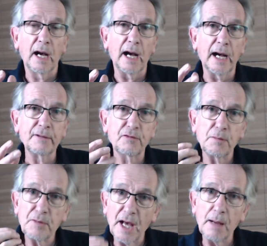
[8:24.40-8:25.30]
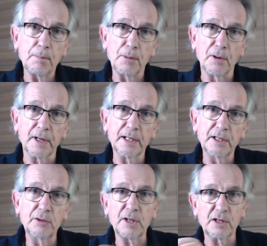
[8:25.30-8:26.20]
And from that point,
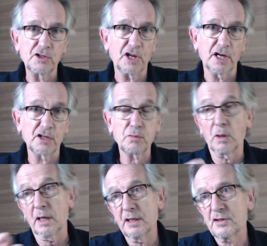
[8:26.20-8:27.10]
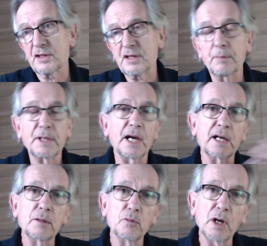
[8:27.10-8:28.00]
you then judge, well, is this somebody I
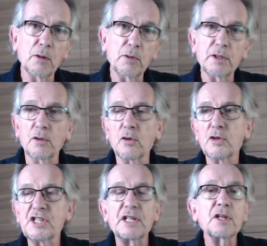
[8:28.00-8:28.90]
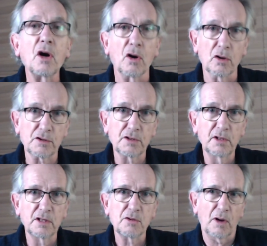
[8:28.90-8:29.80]
can work with or is it not?
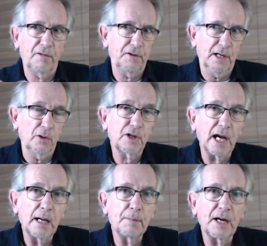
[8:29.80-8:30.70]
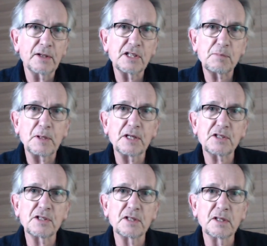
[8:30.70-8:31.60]
Do I feel okay about this
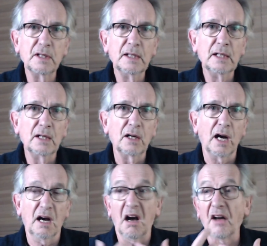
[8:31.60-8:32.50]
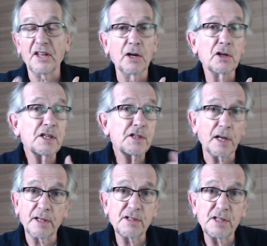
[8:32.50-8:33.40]
person? Are they honest? Are
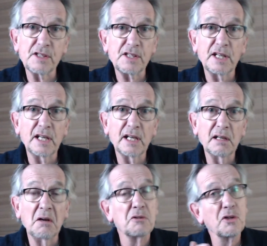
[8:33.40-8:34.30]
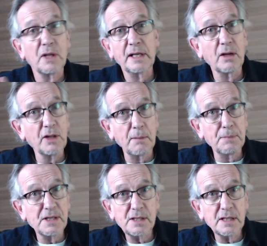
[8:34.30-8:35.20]
they sincere? Do they know their
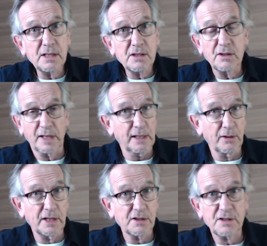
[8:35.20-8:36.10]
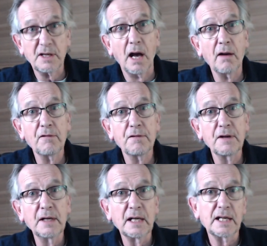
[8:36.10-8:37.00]
business? Do they know their stuff?
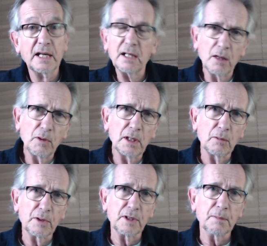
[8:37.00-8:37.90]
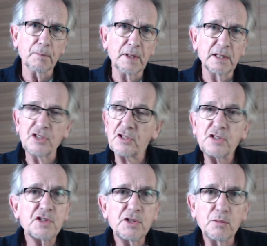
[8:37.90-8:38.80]
Can I work with them? Just
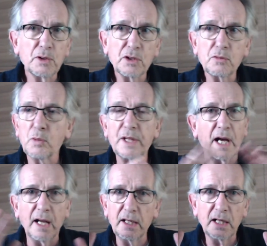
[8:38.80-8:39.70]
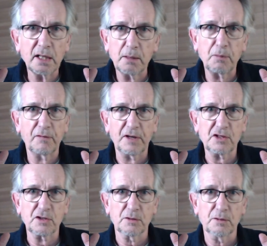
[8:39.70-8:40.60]
as you would with any other
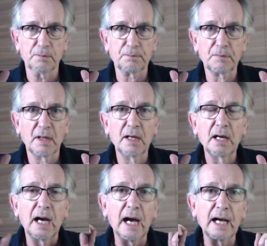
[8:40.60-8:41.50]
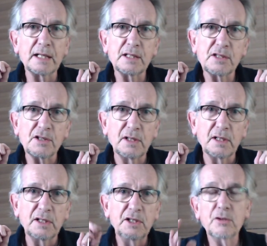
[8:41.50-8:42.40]
professional. And
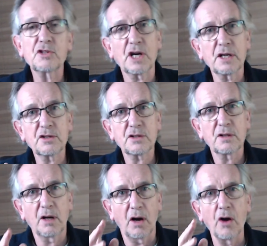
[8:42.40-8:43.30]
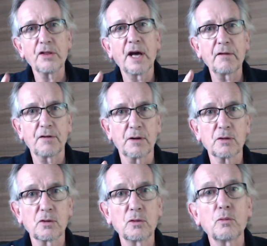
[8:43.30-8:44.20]
you judge on that phone
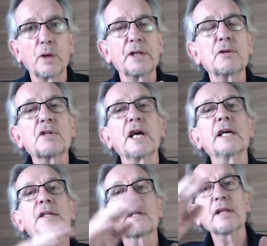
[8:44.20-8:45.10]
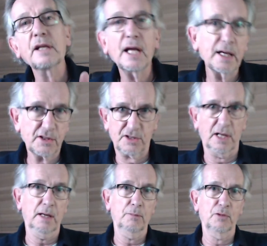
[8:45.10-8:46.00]
call whether you take it to the next
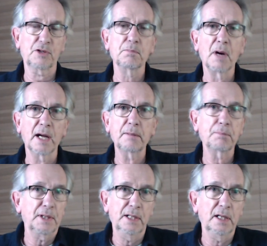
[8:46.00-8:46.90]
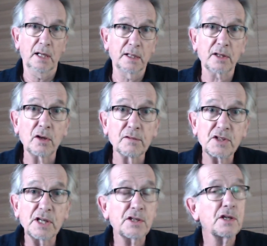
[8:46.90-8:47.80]
step, which might be another
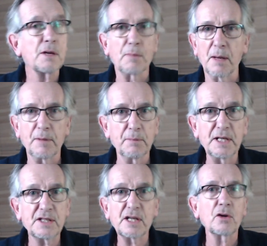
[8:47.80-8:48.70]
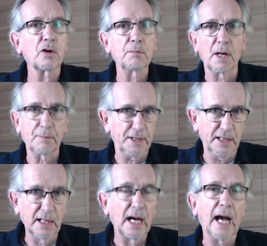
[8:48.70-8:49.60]
conversation, it might be a meeting, or it might be
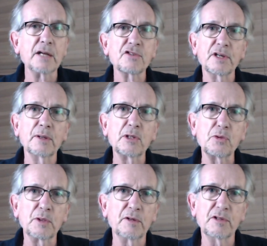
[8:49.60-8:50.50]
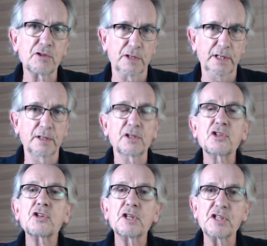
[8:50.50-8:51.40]
entering into a retreat. The
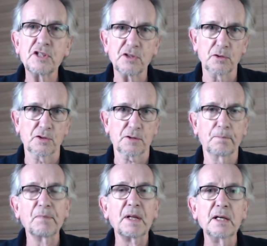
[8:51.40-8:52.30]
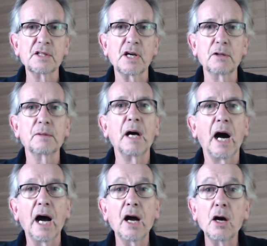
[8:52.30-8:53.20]
choice is yours. So
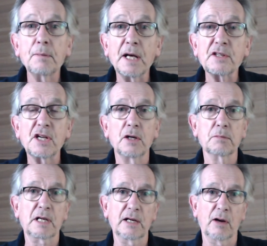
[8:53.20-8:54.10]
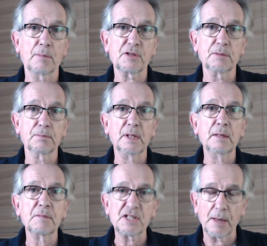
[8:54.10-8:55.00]
I hope that's helped clear up some
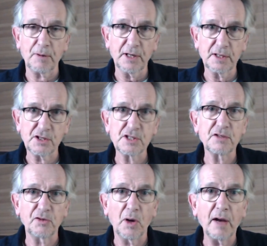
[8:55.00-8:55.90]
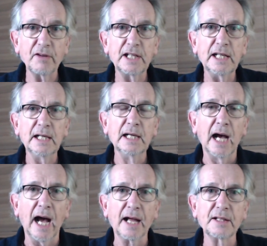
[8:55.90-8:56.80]
misapprehensions if you have any.
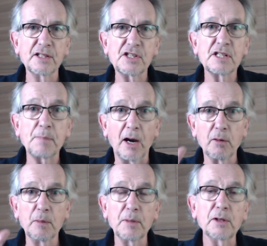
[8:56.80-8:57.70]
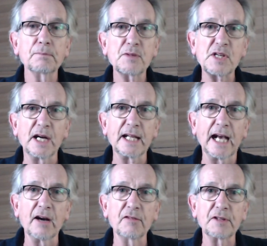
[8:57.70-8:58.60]
And this is Barry Winbolt signing
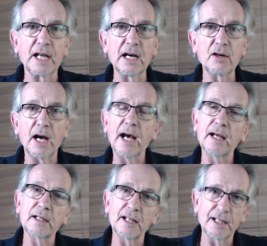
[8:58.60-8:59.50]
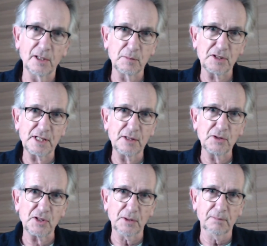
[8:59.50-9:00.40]
out for now, and I hope to see you soon.